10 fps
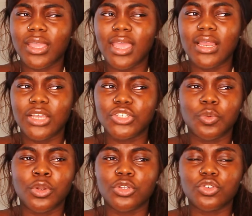okay, like, do you
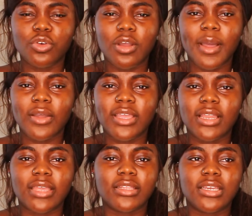want to talk about it,
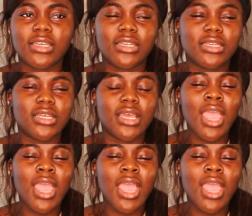like and